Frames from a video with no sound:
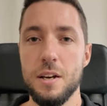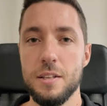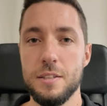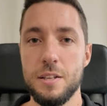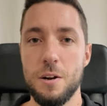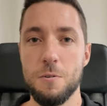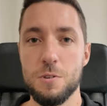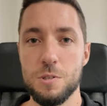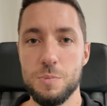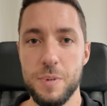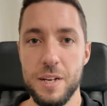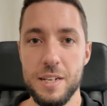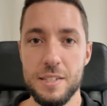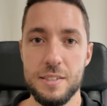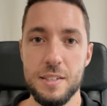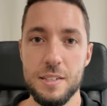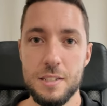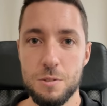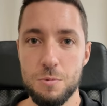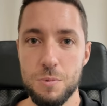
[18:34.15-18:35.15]
At our
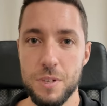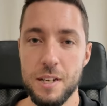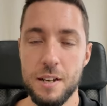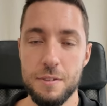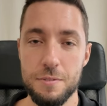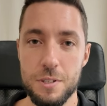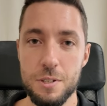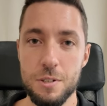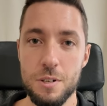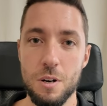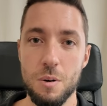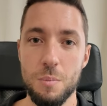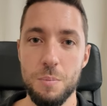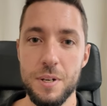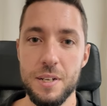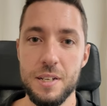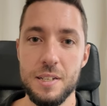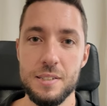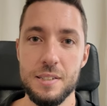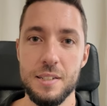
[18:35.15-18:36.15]
spaces, we have 2
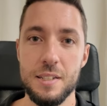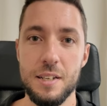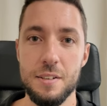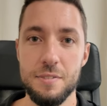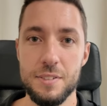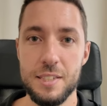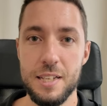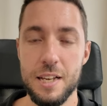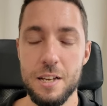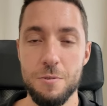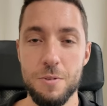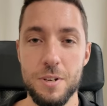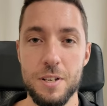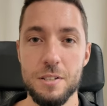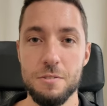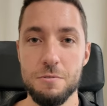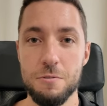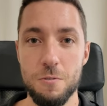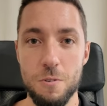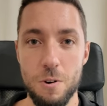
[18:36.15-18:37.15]
companies that have stayed with
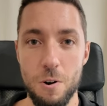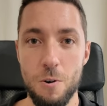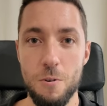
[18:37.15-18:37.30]
us for